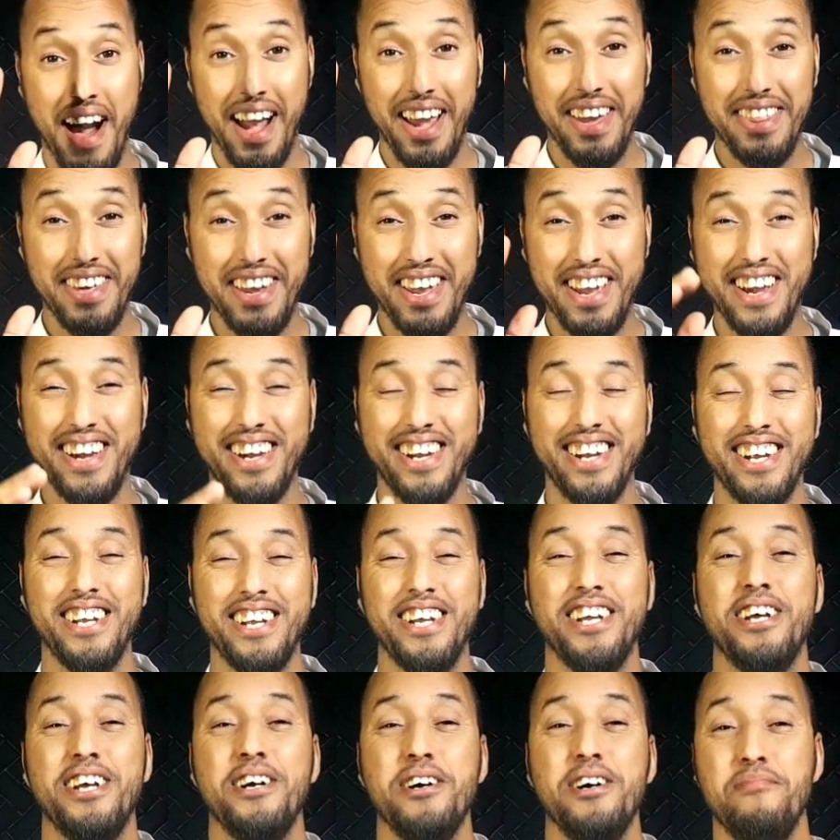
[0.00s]
Hi there,
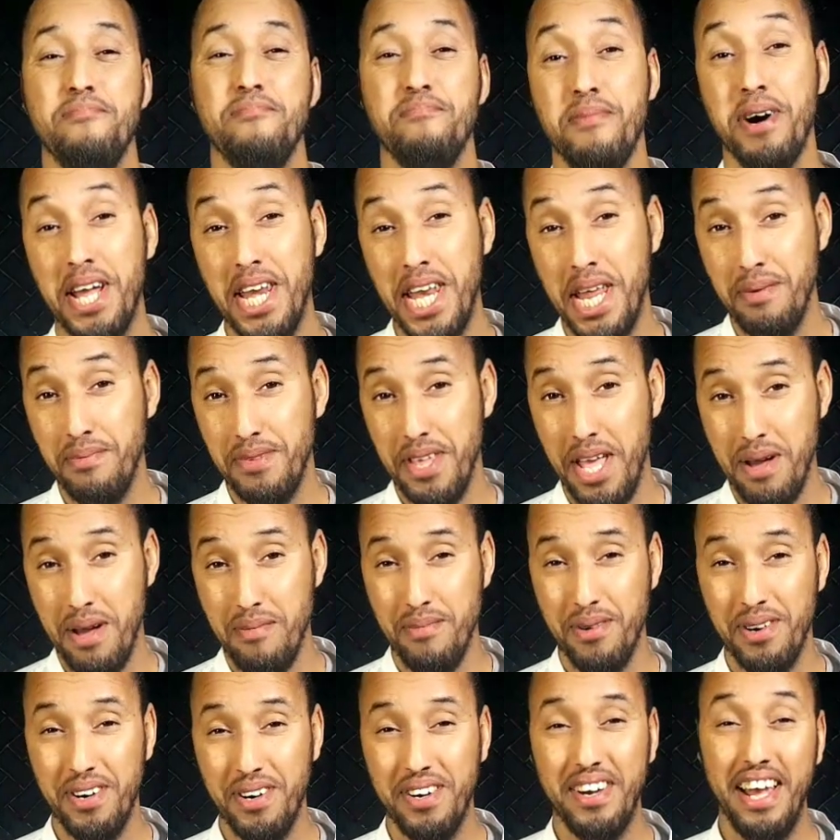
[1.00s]
my name is
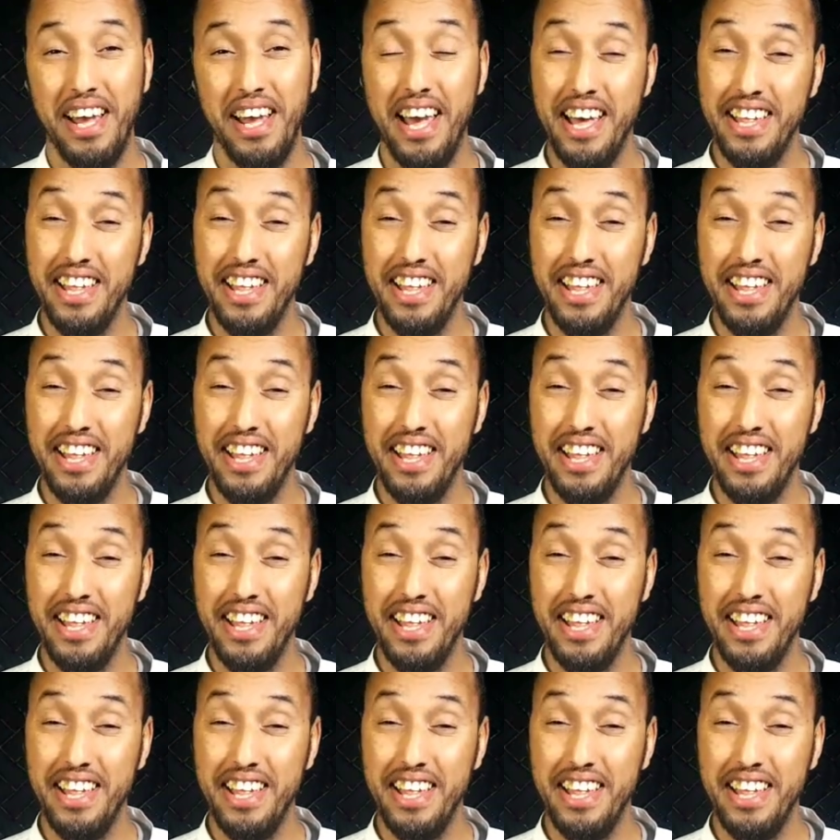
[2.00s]
Amr